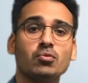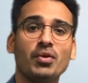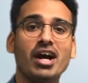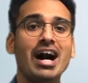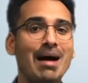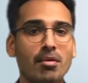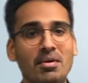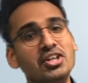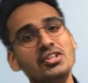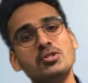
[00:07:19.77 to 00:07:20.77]
We are Hammer
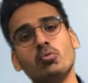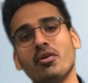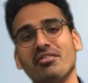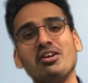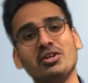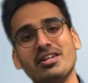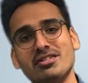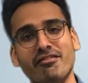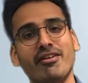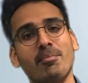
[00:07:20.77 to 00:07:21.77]
Missions. We're essentially a
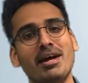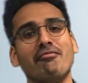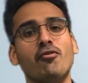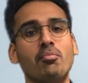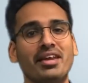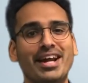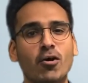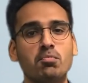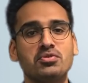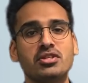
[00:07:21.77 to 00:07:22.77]
software platform that
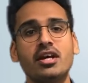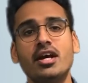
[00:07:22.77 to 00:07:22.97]
helps